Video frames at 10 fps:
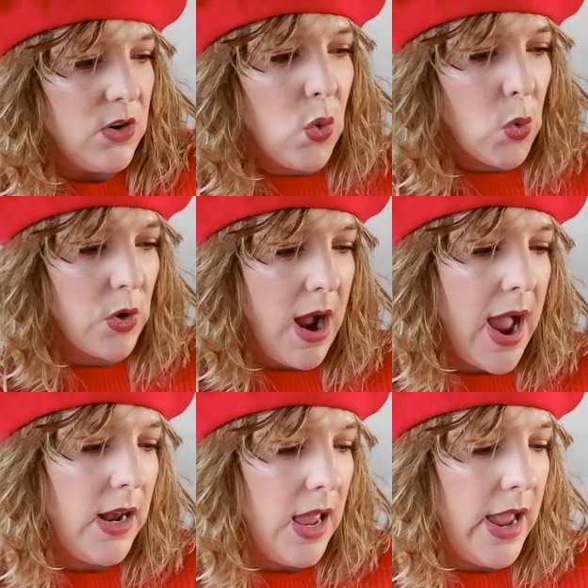inner corner
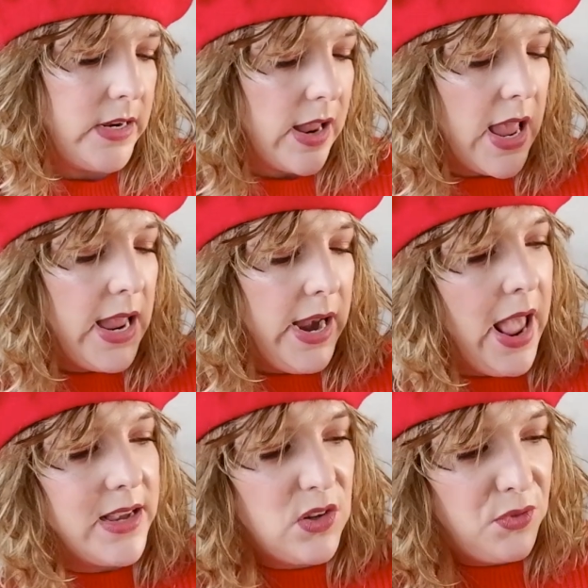highlight.
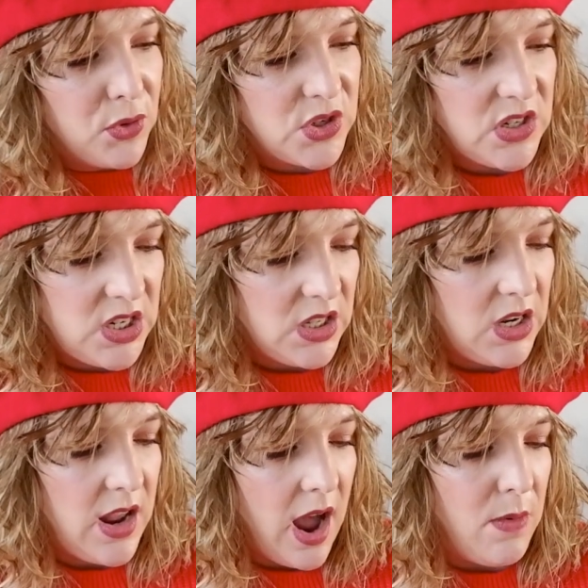It has the
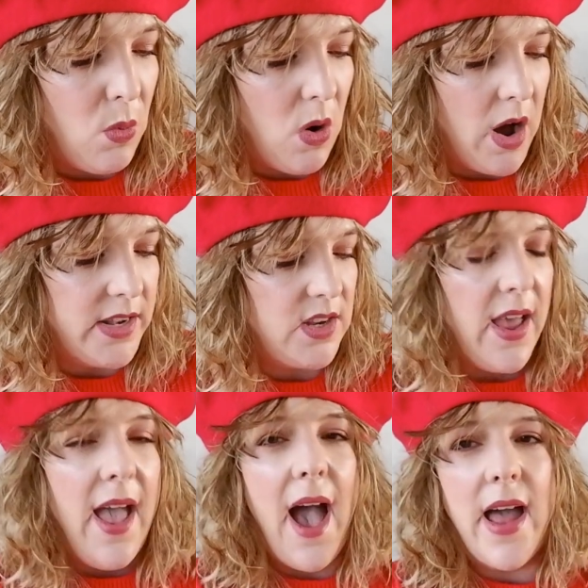versatility I want.
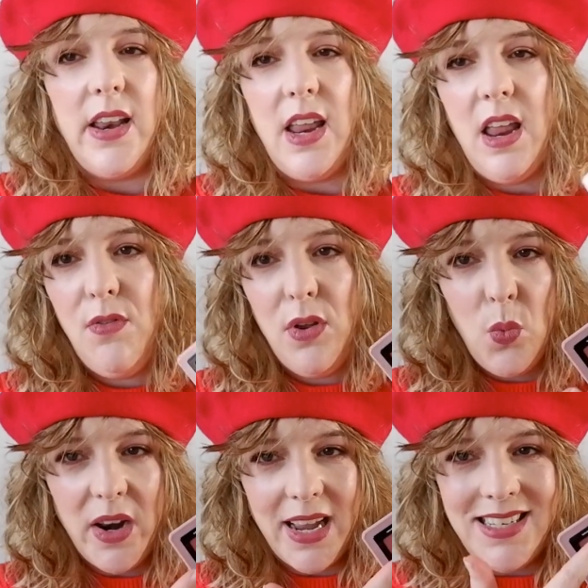And
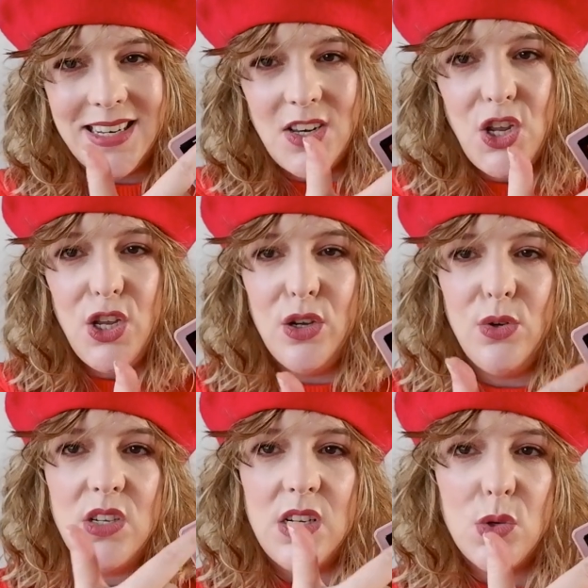even when I did
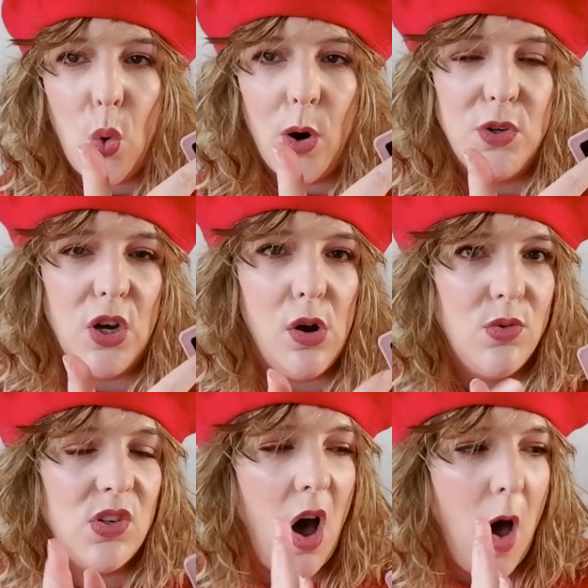use these warm
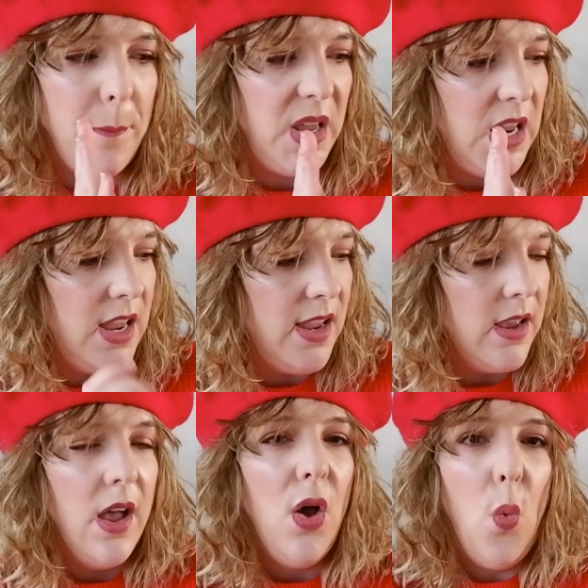tones on
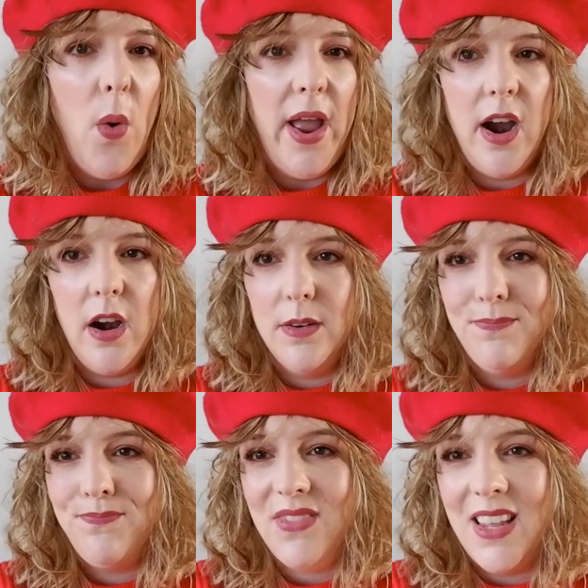me,
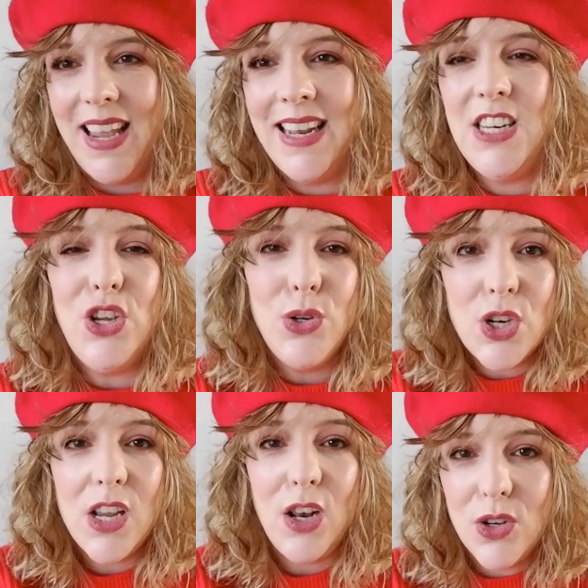where it
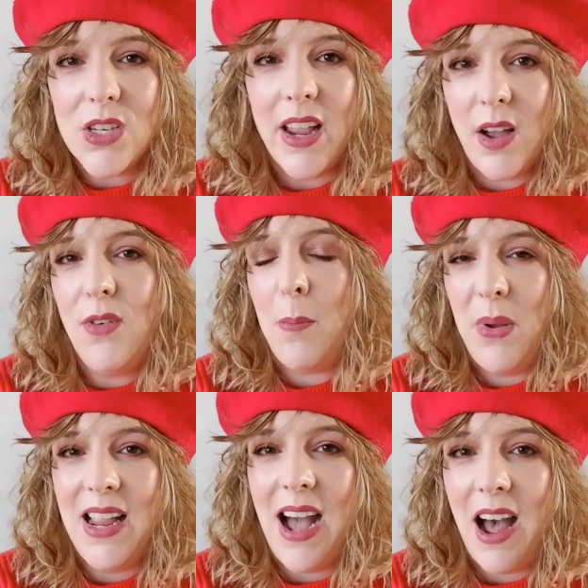usually looks like I've
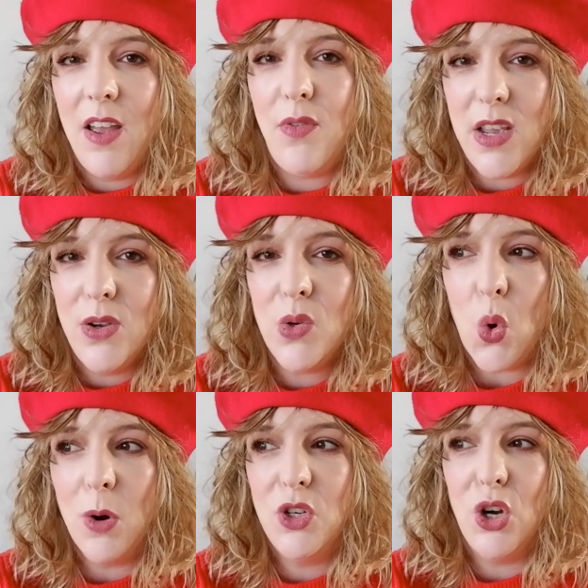got pink eye if I use
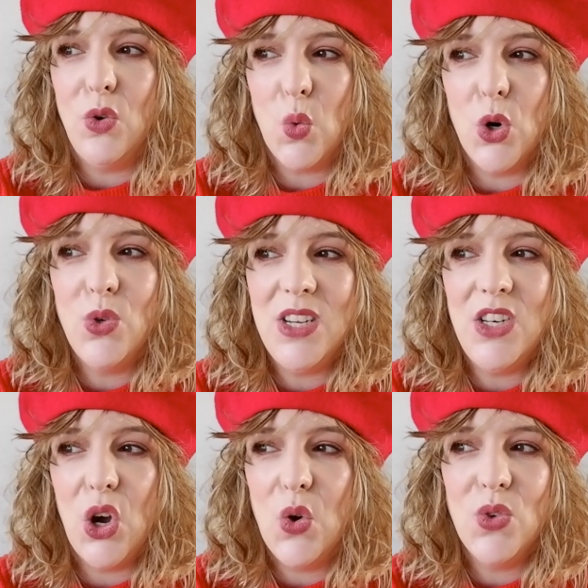warm toned,
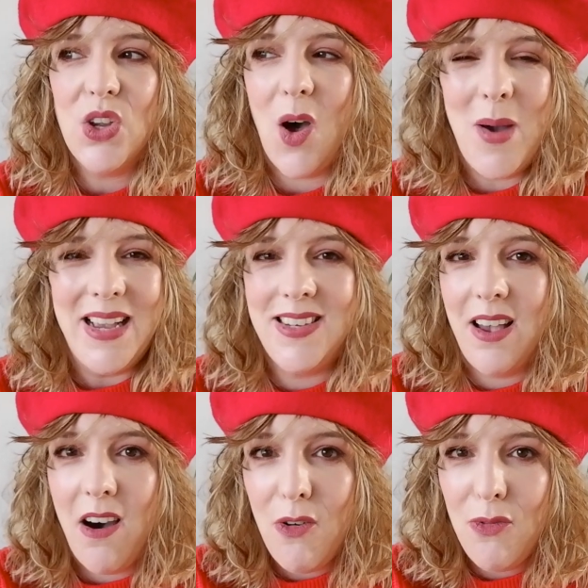rosy tones on
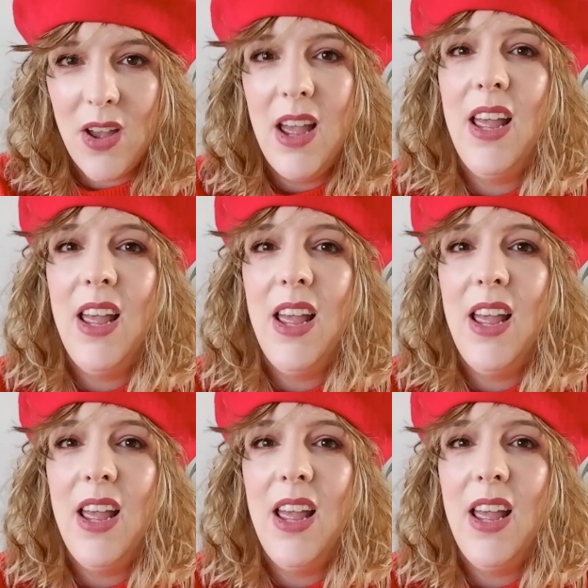myself,